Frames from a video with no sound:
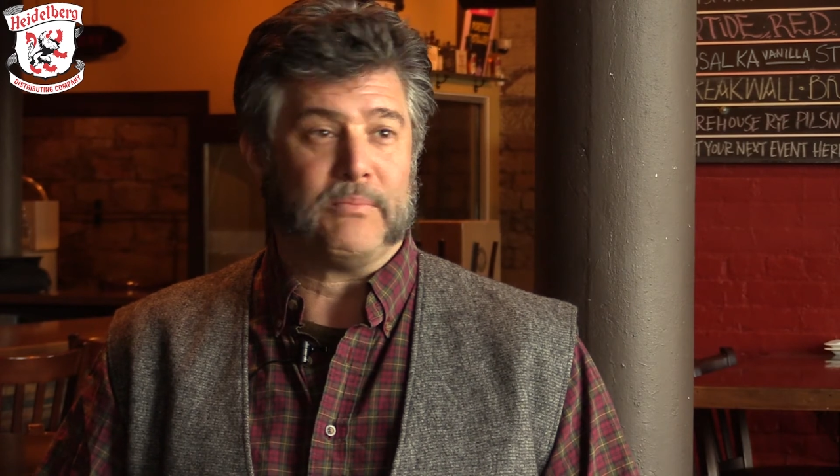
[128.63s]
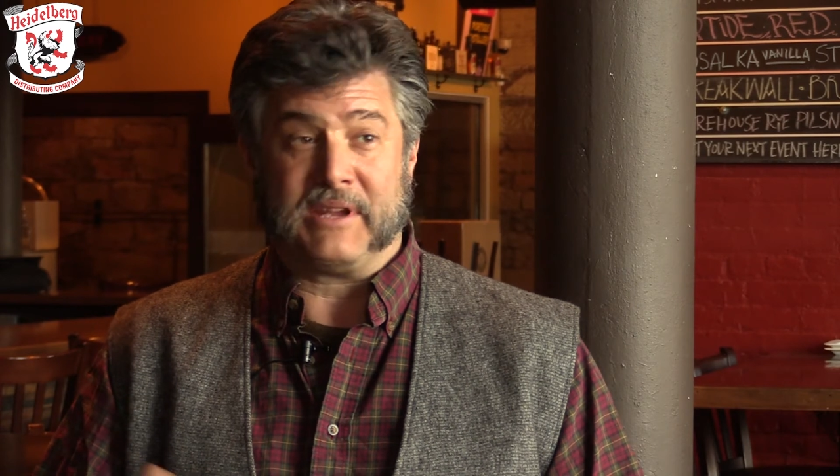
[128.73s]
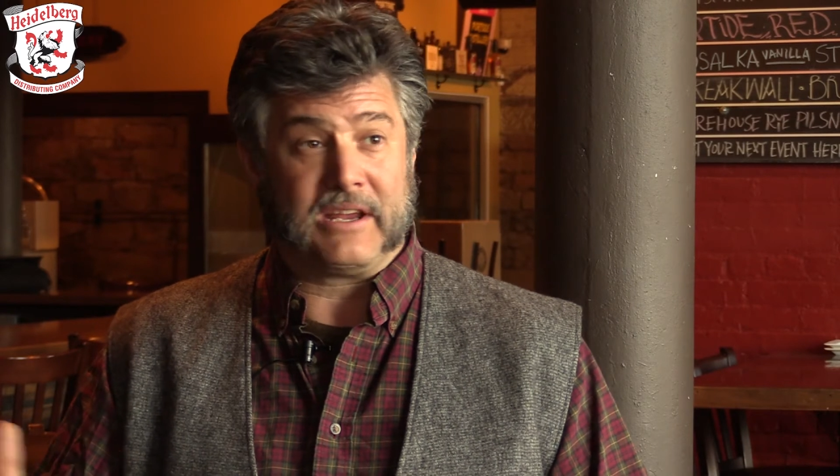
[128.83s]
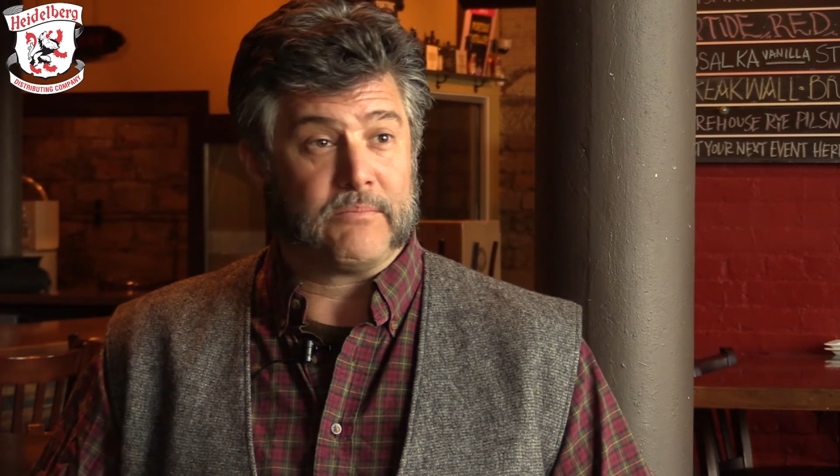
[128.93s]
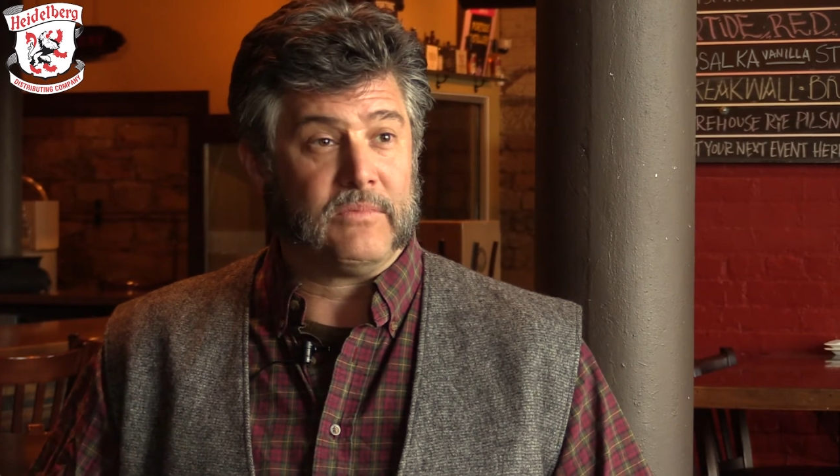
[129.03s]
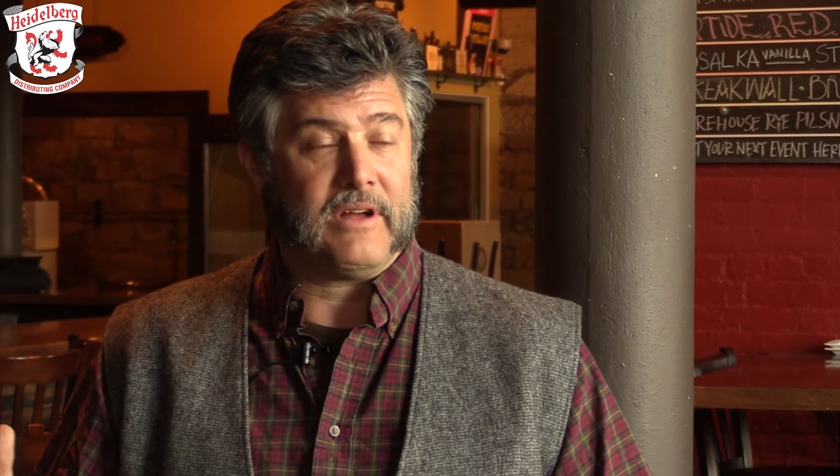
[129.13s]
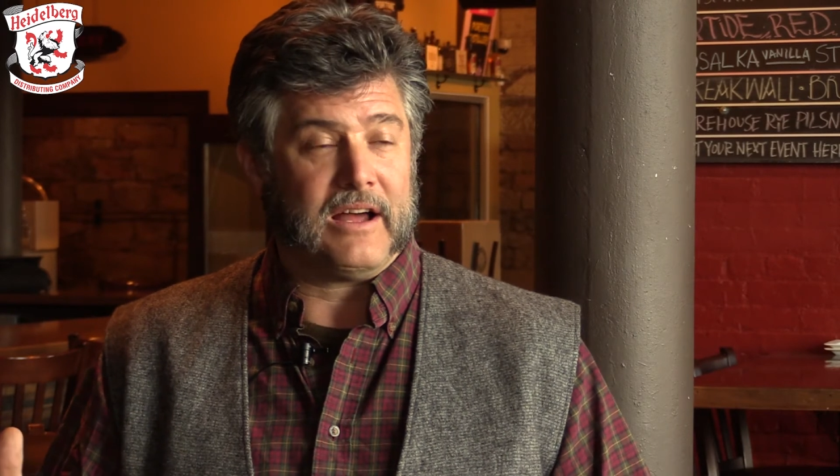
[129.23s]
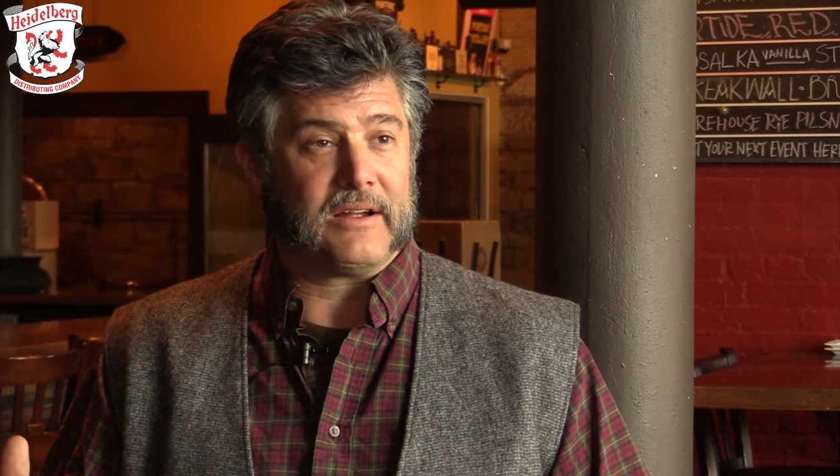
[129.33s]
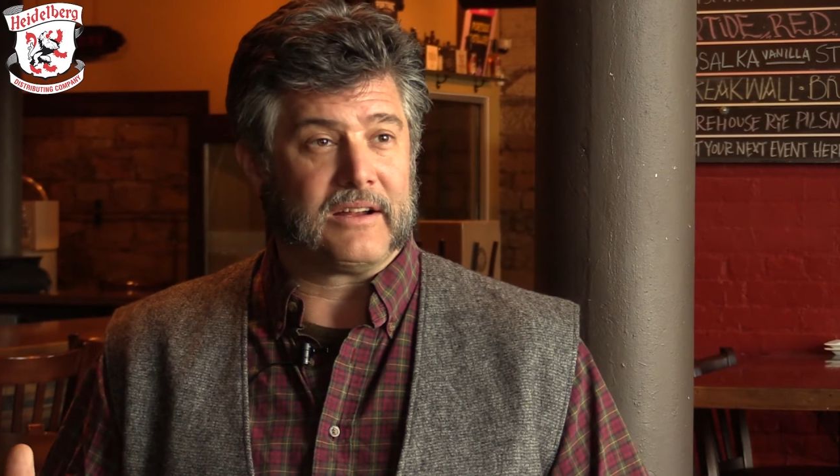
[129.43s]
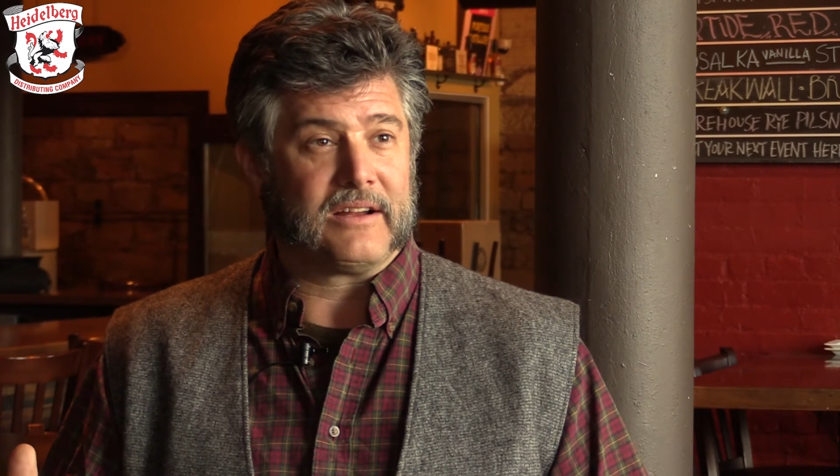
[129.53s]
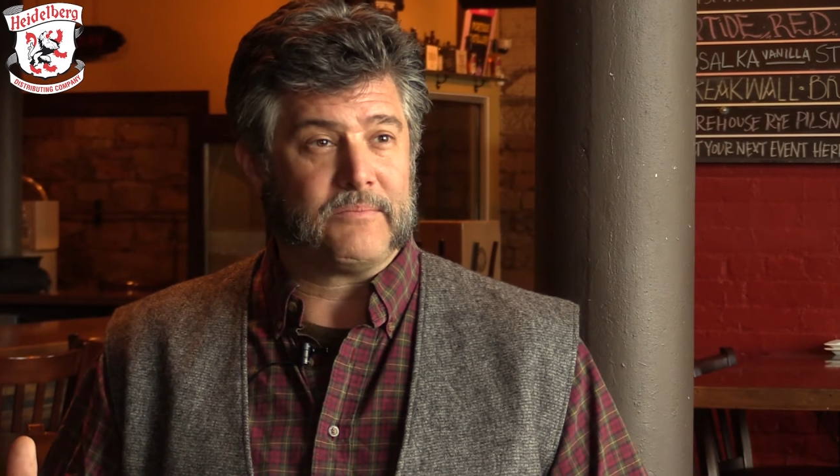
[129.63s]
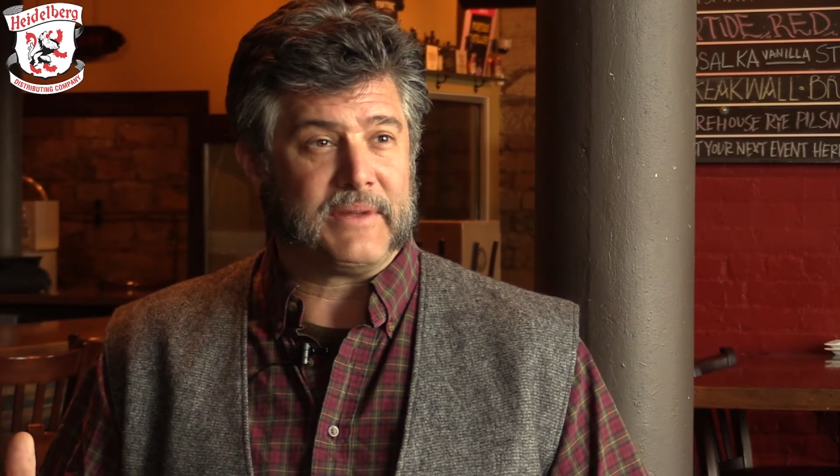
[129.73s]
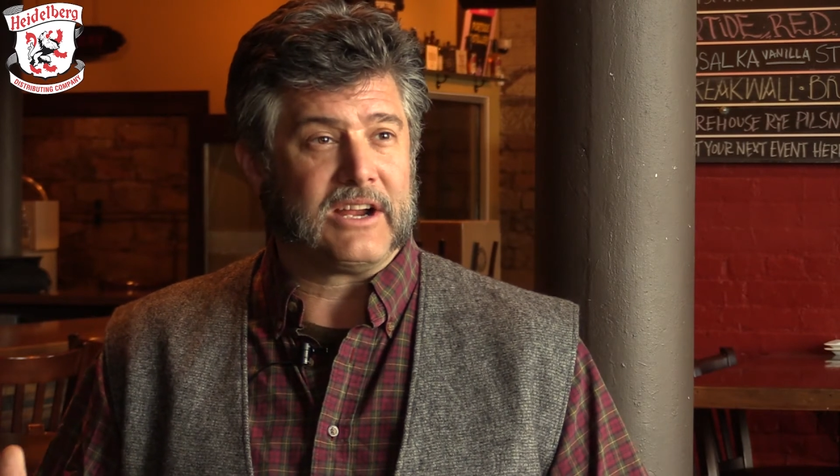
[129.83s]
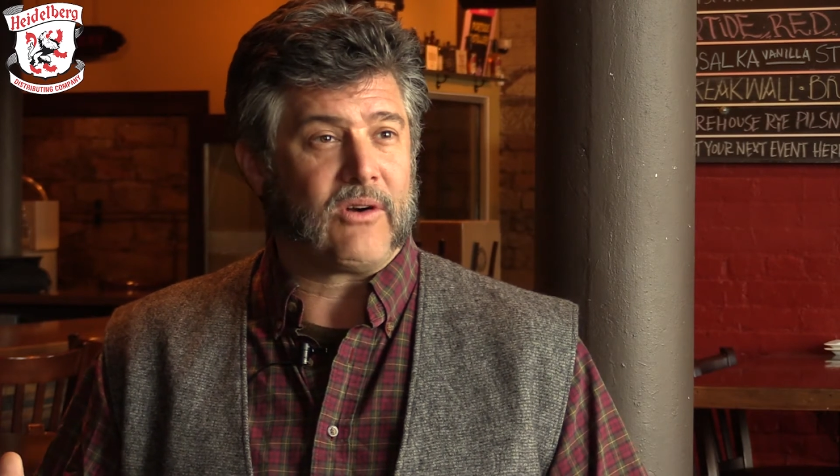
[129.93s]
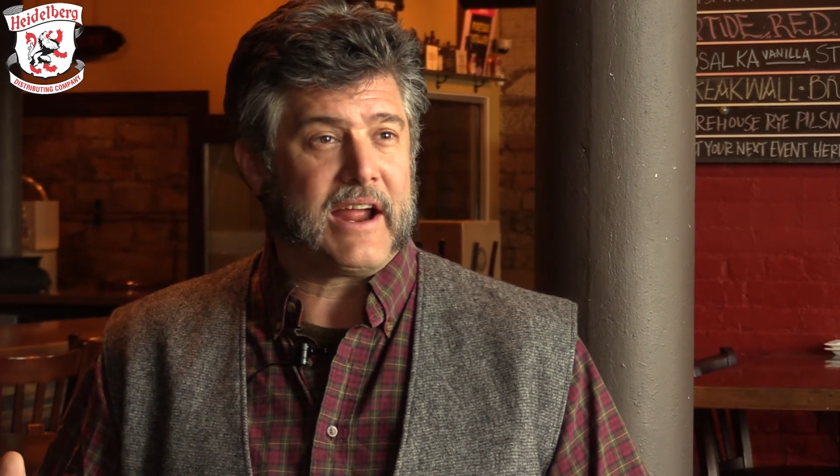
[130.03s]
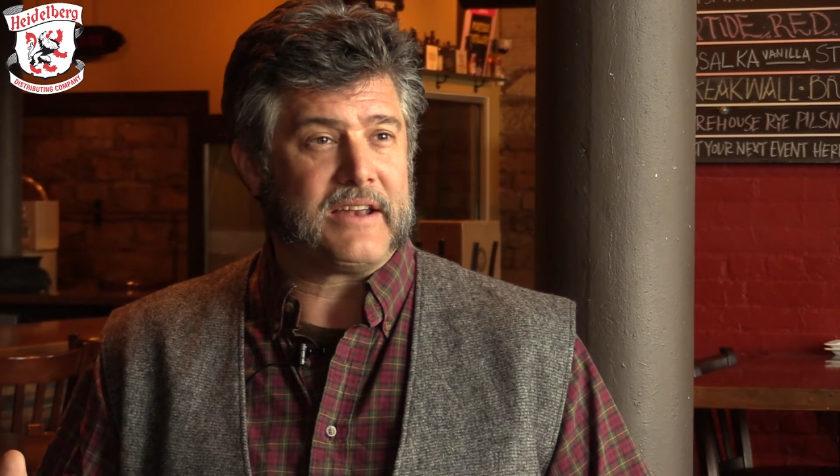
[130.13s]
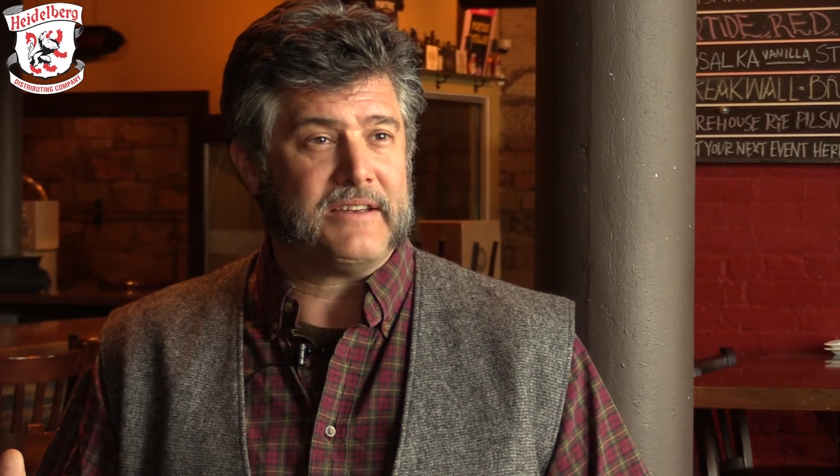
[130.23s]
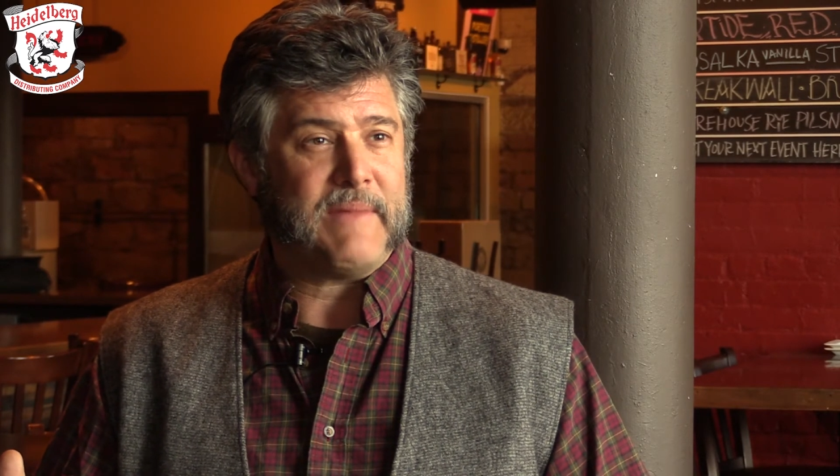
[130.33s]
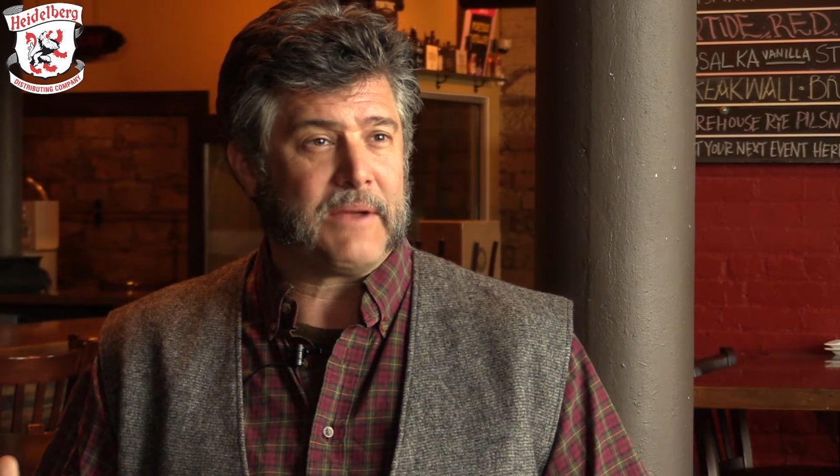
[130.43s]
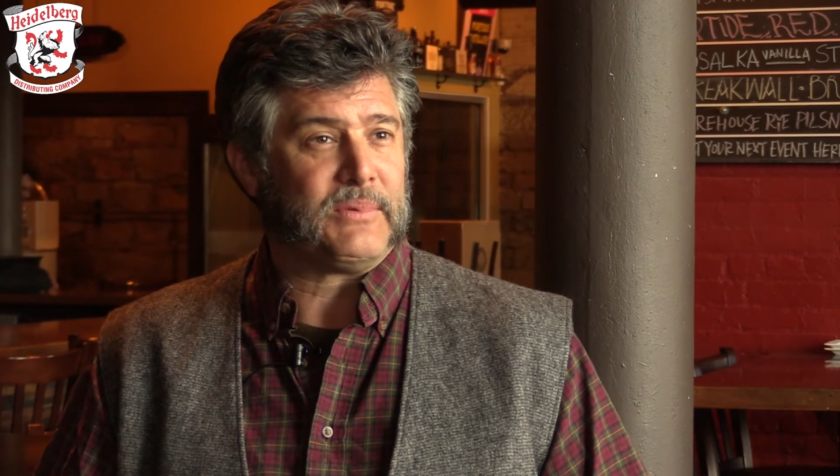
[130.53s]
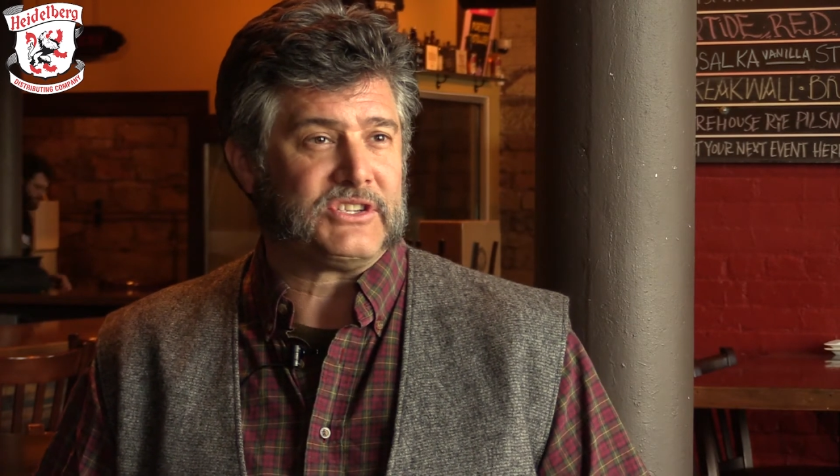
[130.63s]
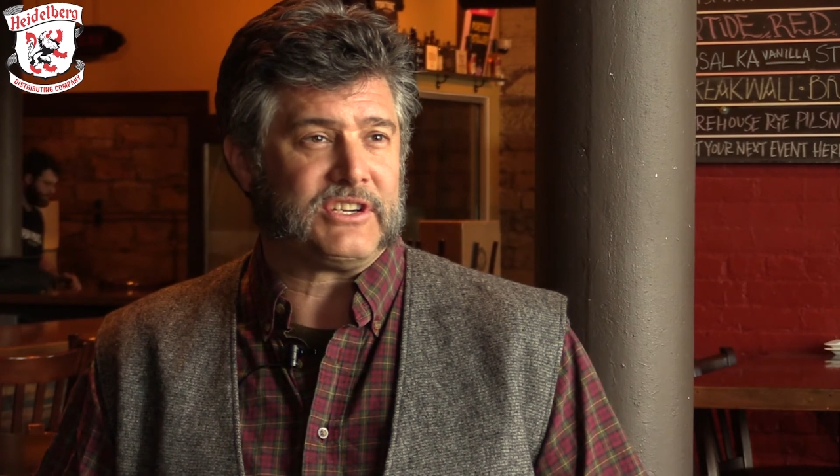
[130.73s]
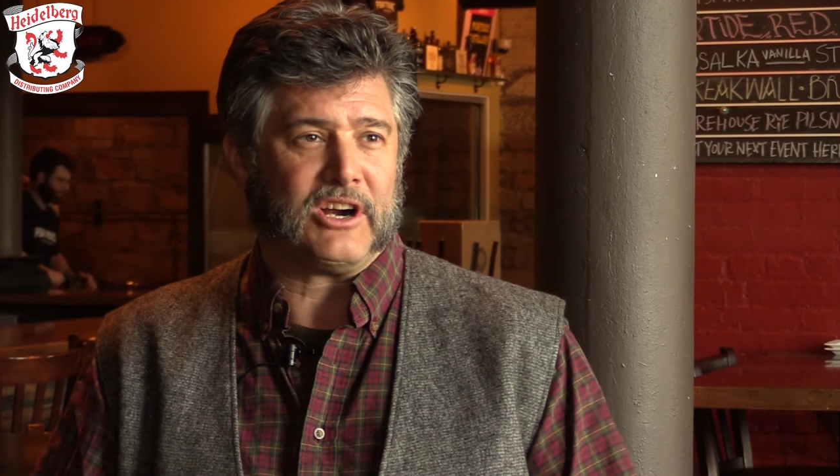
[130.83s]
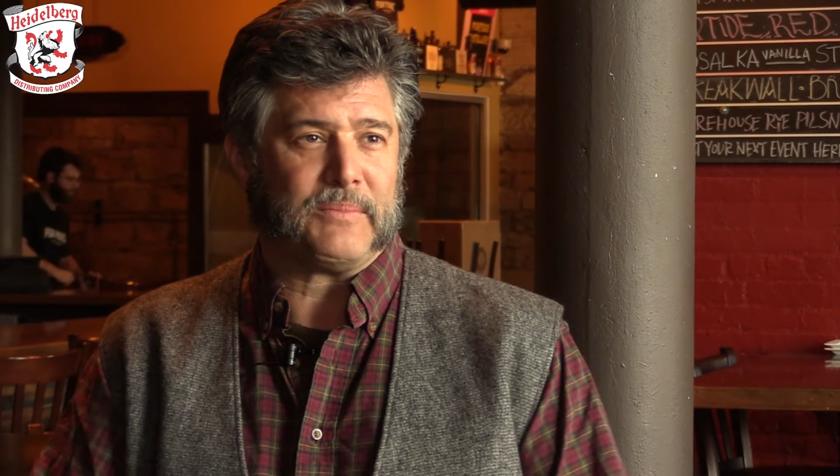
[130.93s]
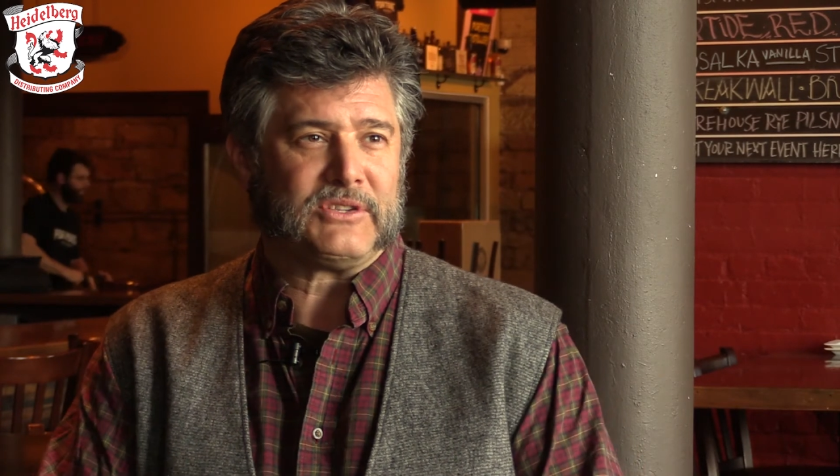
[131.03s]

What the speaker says: B-grade maple syrup.